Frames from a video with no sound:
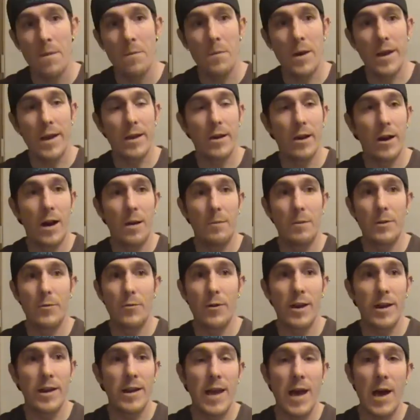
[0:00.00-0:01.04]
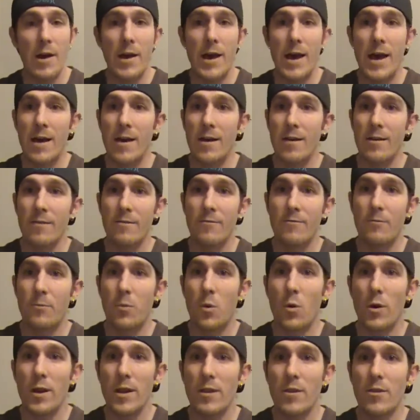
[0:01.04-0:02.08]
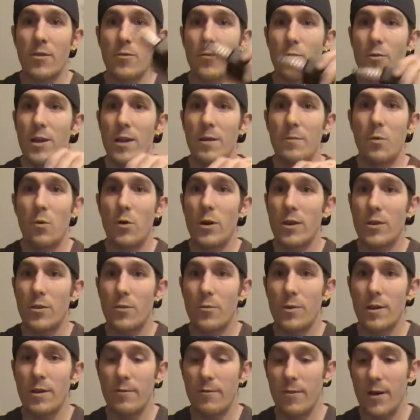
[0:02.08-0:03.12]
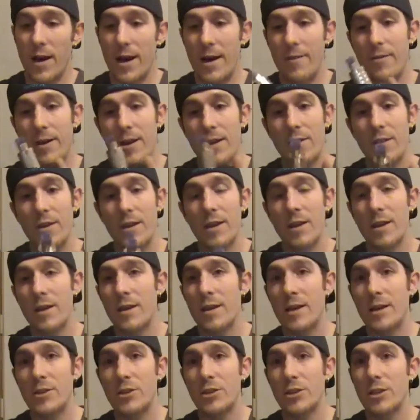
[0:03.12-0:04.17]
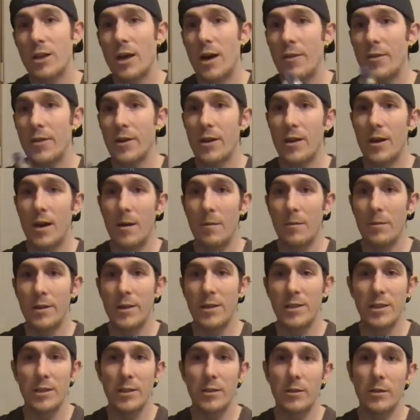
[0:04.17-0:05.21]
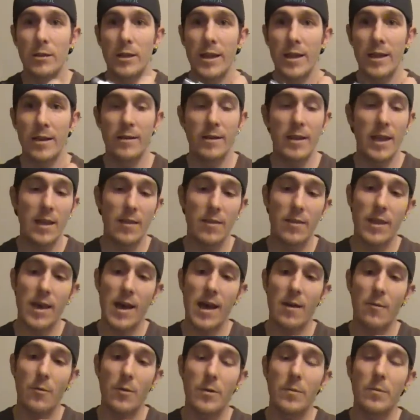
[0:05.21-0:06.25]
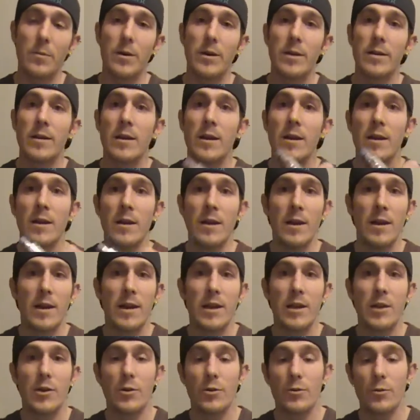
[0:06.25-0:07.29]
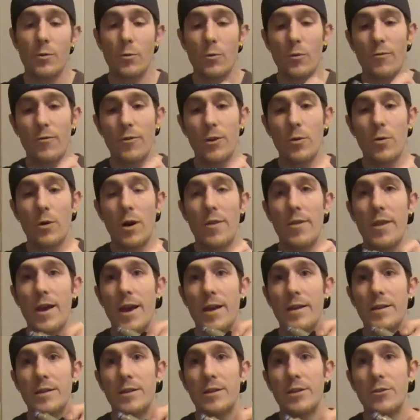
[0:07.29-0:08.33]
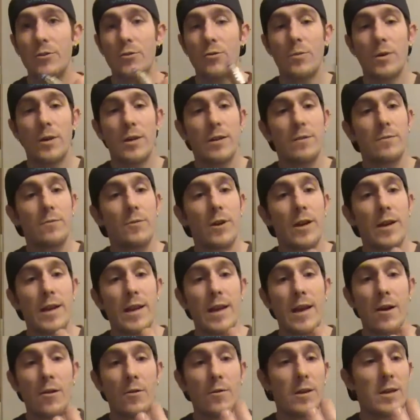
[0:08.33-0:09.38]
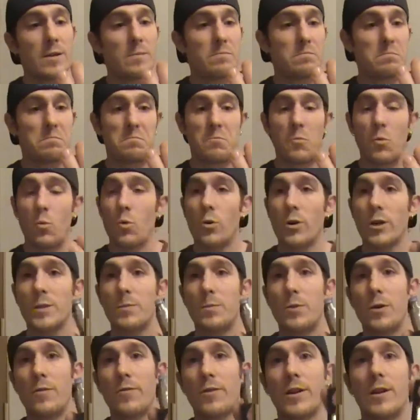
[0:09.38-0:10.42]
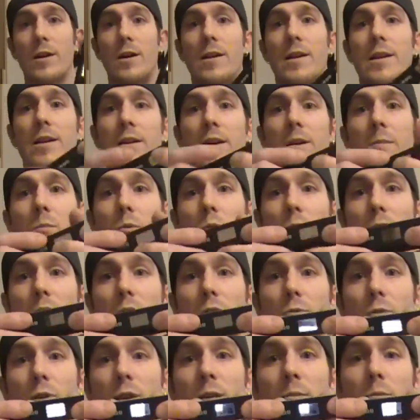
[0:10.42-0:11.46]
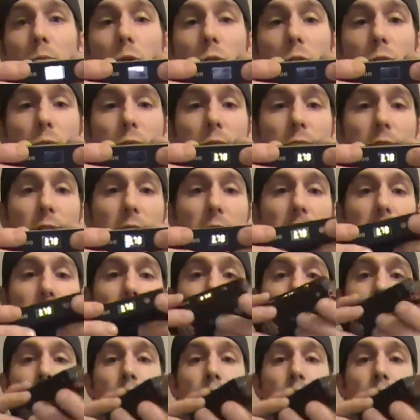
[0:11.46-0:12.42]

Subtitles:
My Goblin right now I have 0.3, 0.35 I think. I just got the Goblin. I was a little late getting that one, but I'm going to do a review on that too. But right now it works perfect on here at 0.3, 0.35.